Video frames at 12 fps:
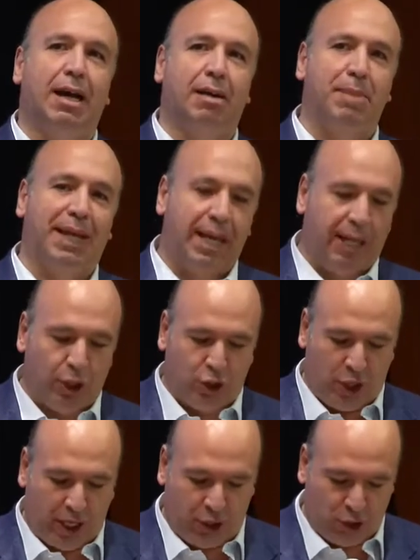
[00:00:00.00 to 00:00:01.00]
are making a
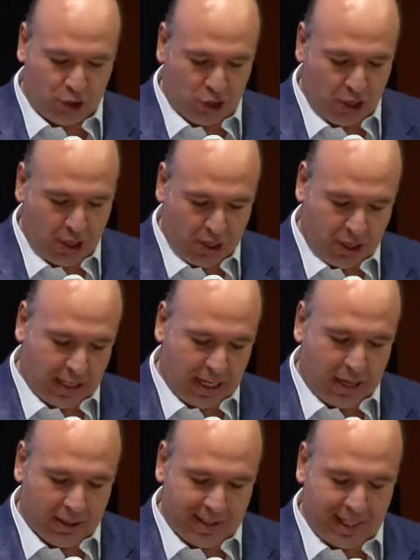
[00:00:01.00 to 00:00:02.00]
change in
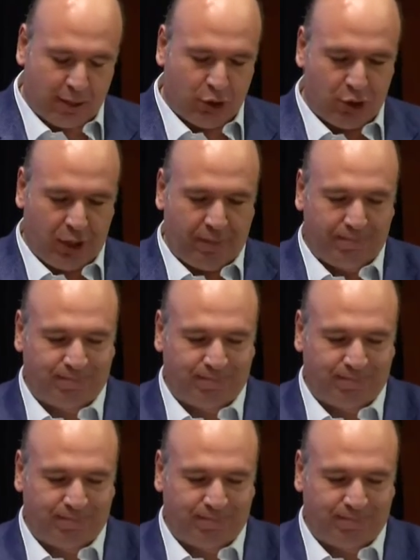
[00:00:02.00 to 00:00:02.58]
our strategy.